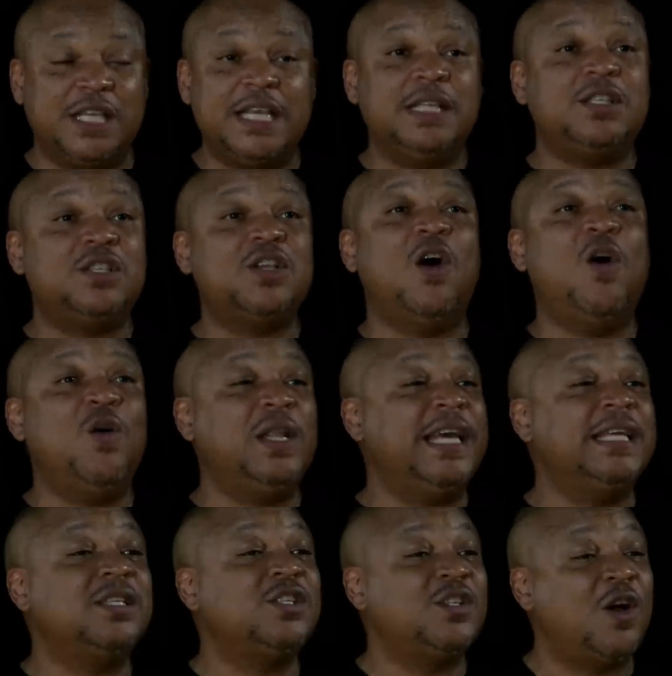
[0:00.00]
he sold
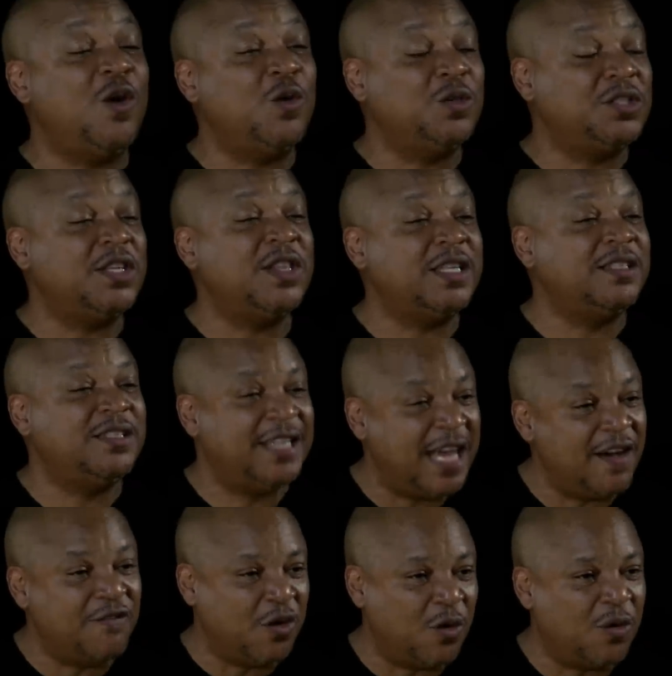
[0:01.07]
his soul to the
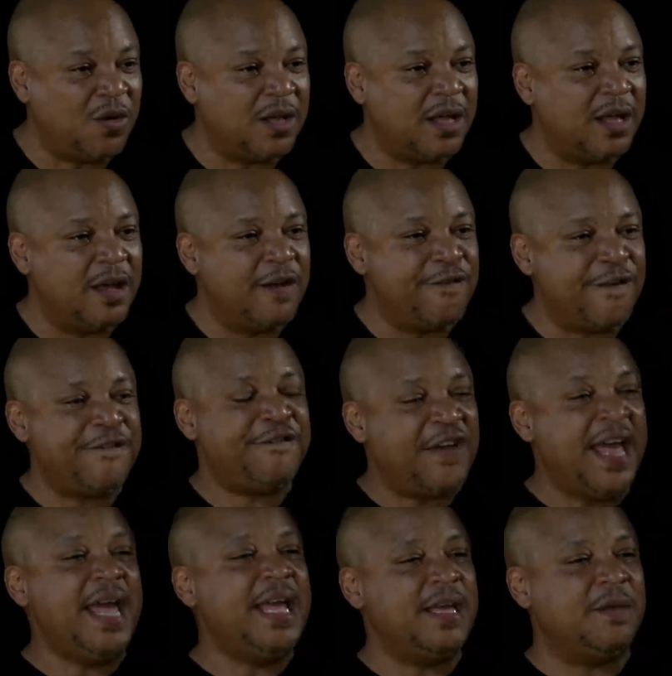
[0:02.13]
devil for
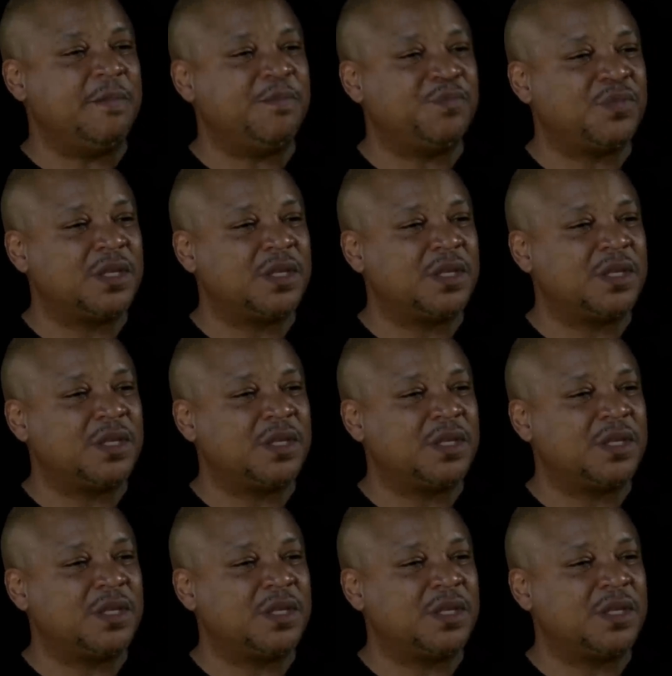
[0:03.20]
fame.